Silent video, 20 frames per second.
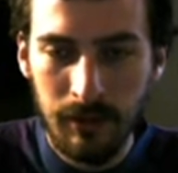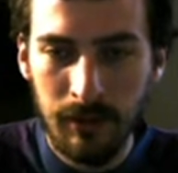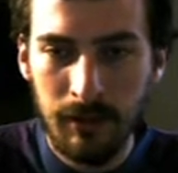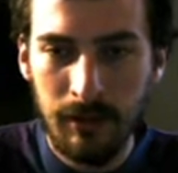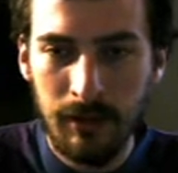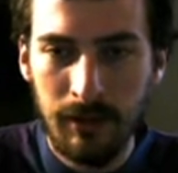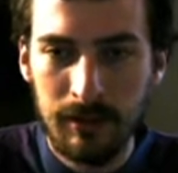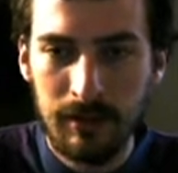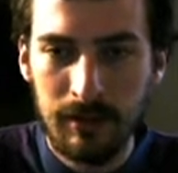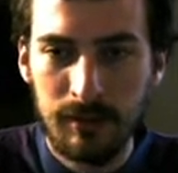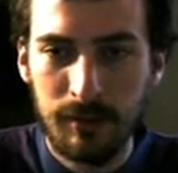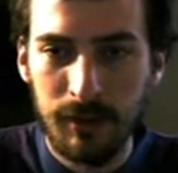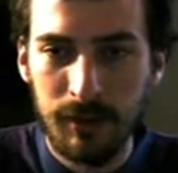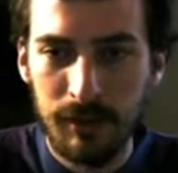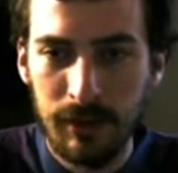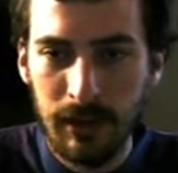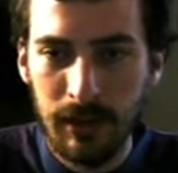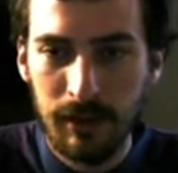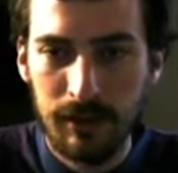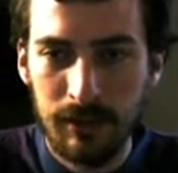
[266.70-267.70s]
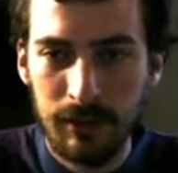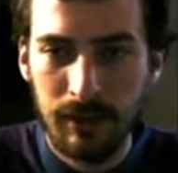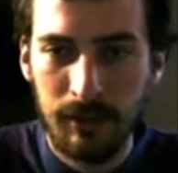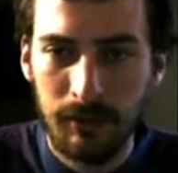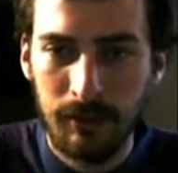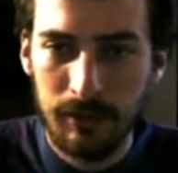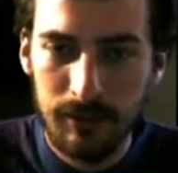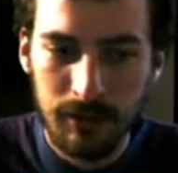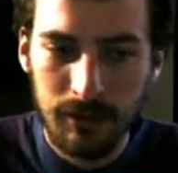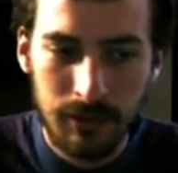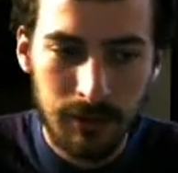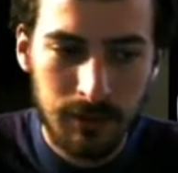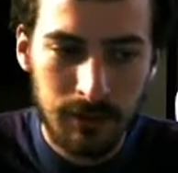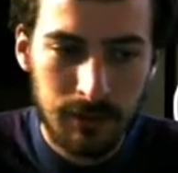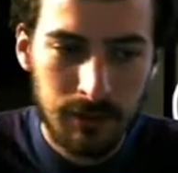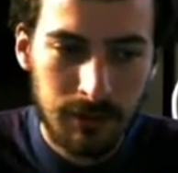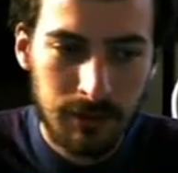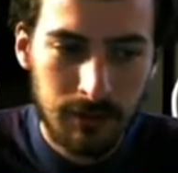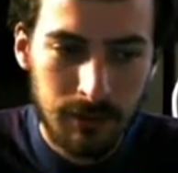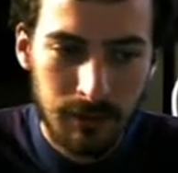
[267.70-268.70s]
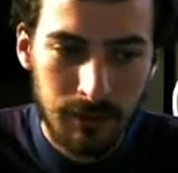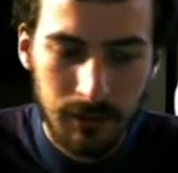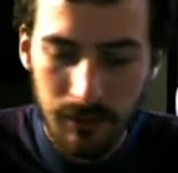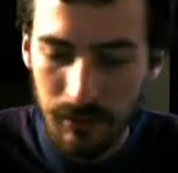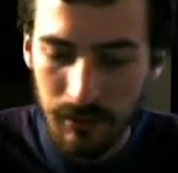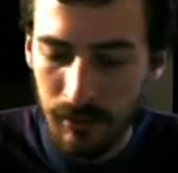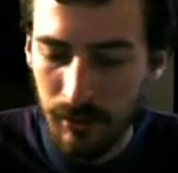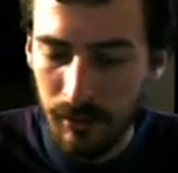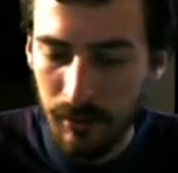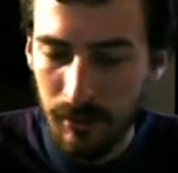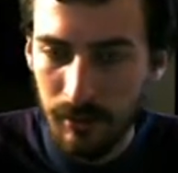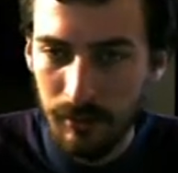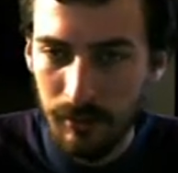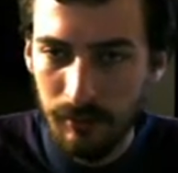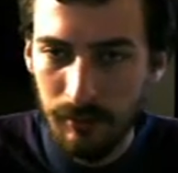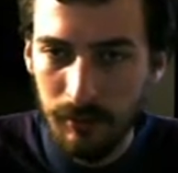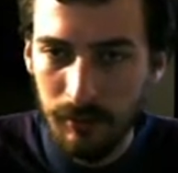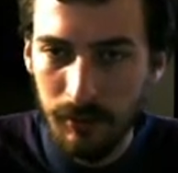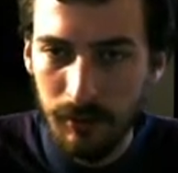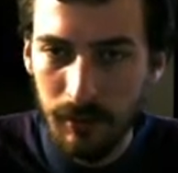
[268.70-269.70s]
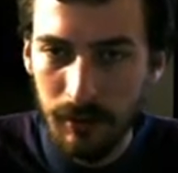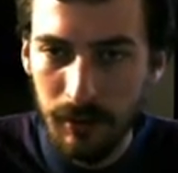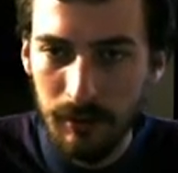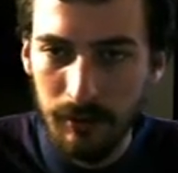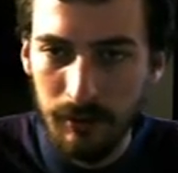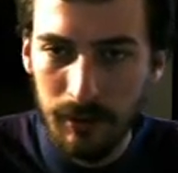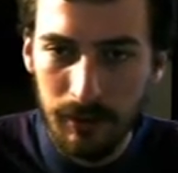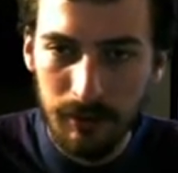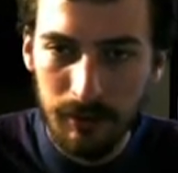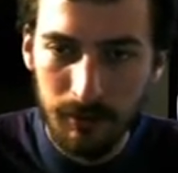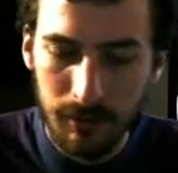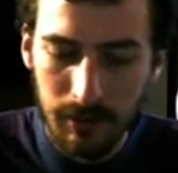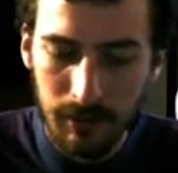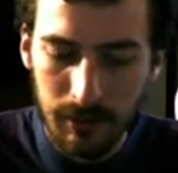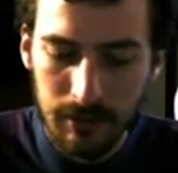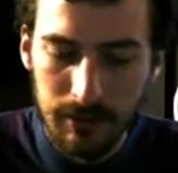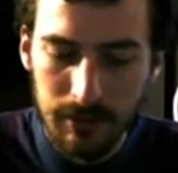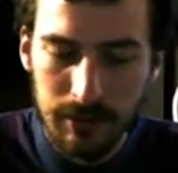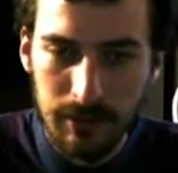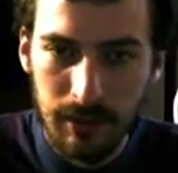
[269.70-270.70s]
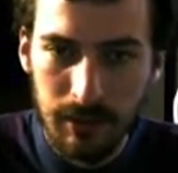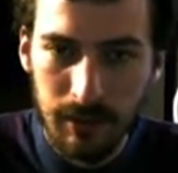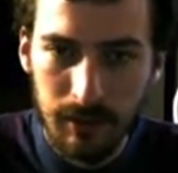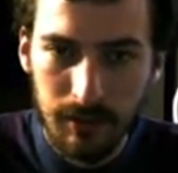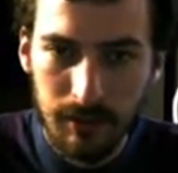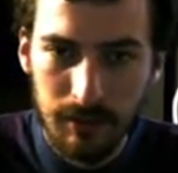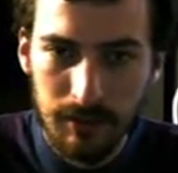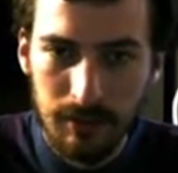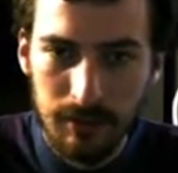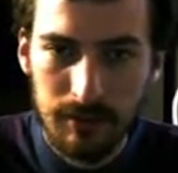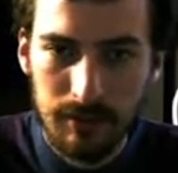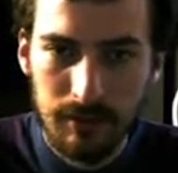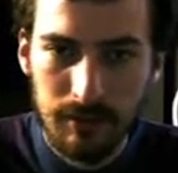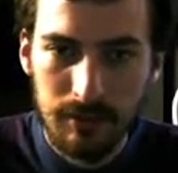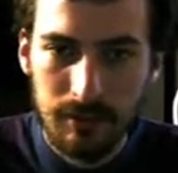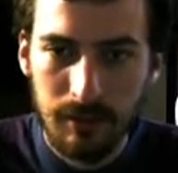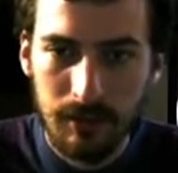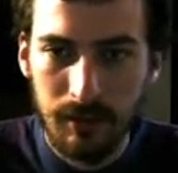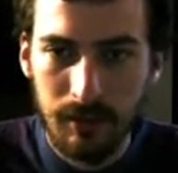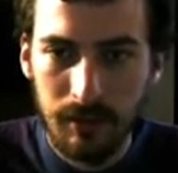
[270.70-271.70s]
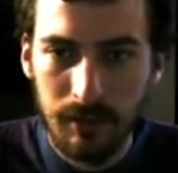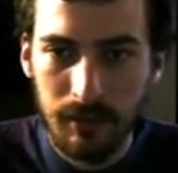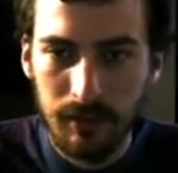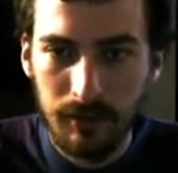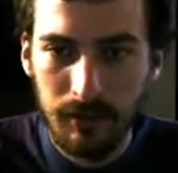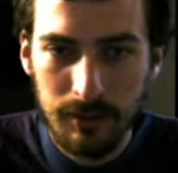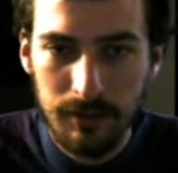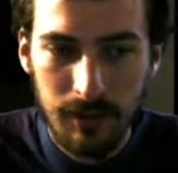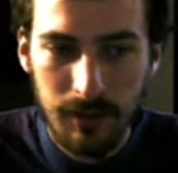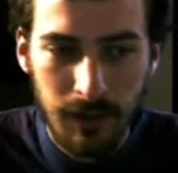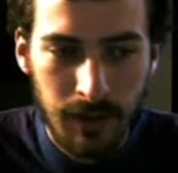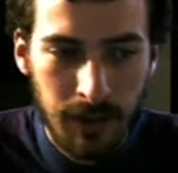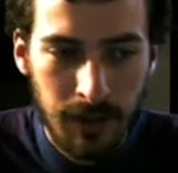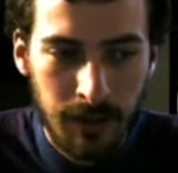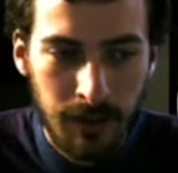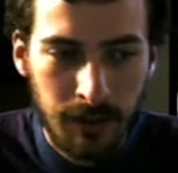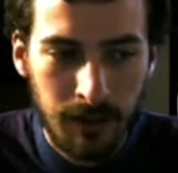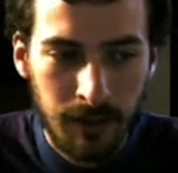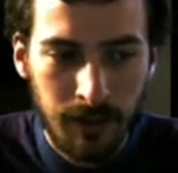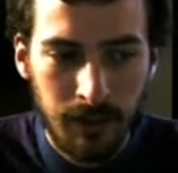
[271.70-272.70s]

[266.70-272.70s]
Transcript: it needs its projection, which is 4326. So I'll close that.